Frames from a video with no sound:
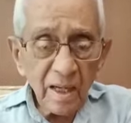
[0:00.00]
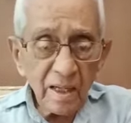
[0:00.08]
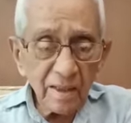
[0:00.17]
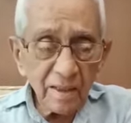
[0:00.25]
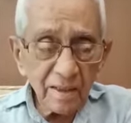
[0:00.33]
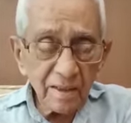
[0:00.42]
and
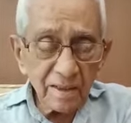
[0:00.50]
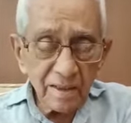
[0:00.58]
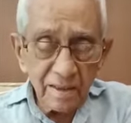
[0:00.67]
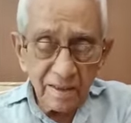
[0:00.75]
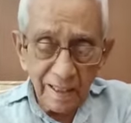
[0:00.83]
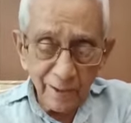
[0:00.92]

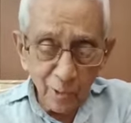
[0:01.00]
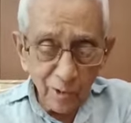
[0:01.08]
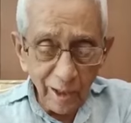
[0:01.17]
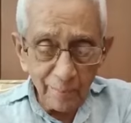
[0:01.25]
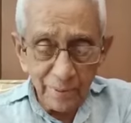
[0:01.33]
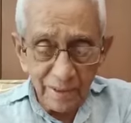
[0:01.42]
tell your
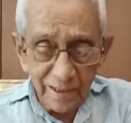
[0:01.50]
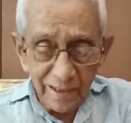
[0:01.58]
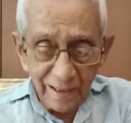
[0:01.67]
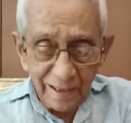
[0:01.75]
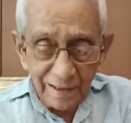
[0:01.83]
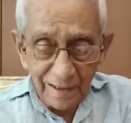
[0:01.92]
company
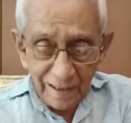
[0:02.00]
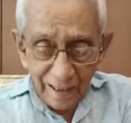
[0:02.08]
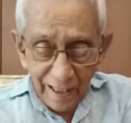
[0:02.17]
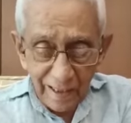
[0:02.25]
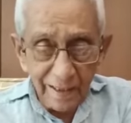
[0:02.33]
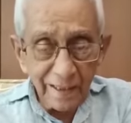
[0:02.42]
that
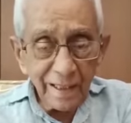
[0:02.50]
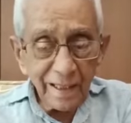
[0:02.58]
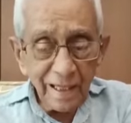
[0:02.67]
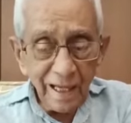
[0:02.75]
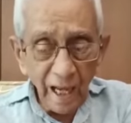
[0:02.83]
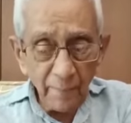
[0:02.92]
I
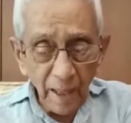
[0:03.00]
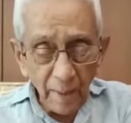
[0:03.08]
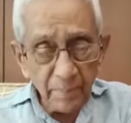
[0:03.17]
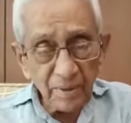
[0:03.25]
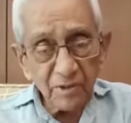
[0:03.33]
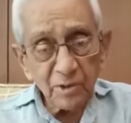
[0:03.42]
am
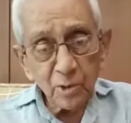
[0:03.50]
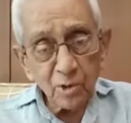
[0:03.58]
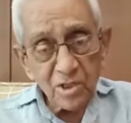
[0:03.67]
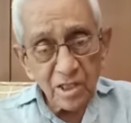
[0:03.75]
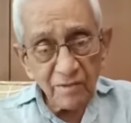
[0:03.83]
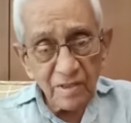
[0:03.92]
happy with your
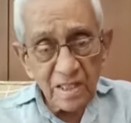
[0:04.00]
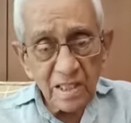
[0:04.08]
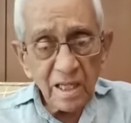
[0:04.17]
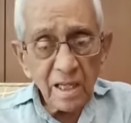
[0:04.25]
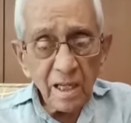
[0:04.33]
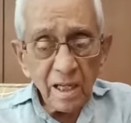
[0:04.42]
service
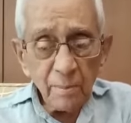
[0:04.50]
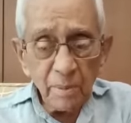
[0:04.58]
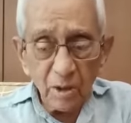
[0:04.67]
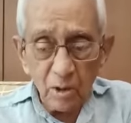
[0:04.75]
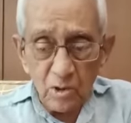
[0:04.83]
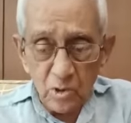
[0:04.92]

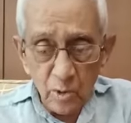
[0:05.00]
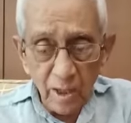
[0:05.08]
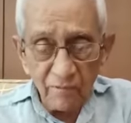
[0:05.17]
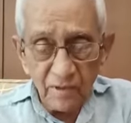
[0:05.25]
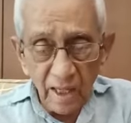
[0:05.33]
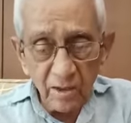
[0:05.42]
because you
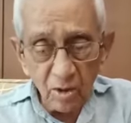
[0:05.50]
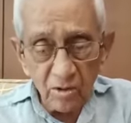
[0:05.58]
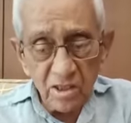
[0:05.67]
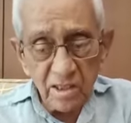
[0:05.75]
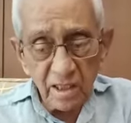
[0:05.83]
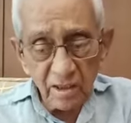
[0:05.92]
have done
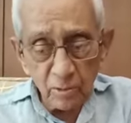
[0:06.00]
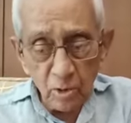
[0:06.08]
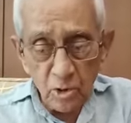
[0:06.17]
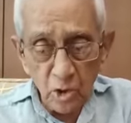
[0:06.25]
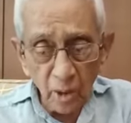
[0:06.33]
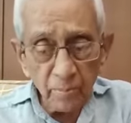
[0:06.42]
honestly a
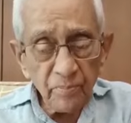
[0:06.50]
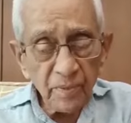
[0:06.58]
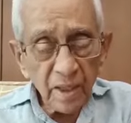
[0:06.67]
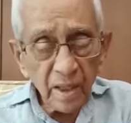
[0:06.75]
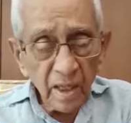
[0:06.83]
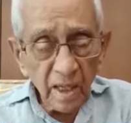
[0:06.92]
good job
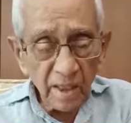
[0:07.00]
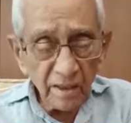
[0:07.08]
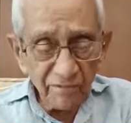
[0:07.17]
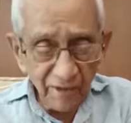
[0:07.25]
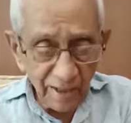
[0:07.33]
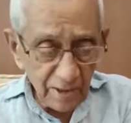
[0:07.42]
and a
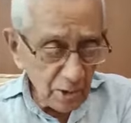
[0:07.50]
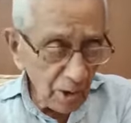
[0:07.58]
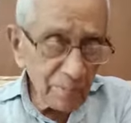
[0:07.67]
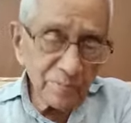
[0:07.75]
fine job.